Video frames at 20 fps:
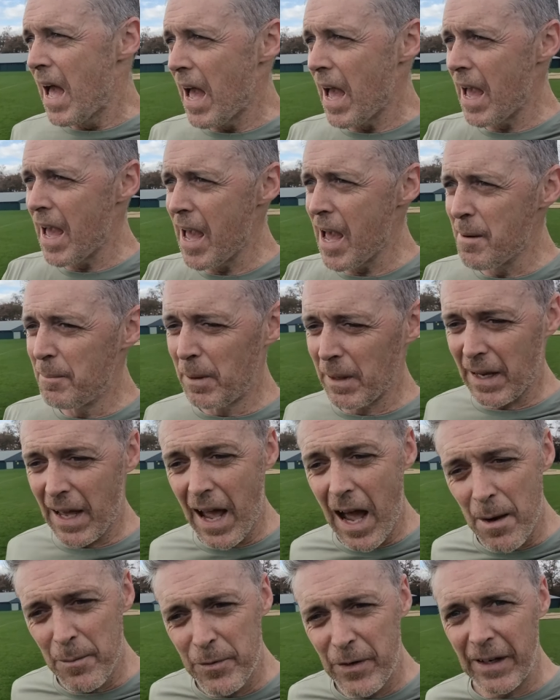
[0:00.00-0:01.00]
But I
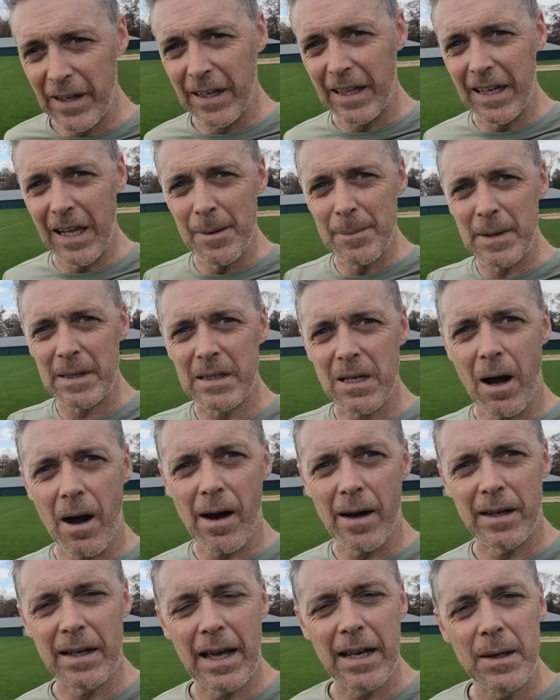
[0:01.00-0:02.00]
am feeling a little bit tired.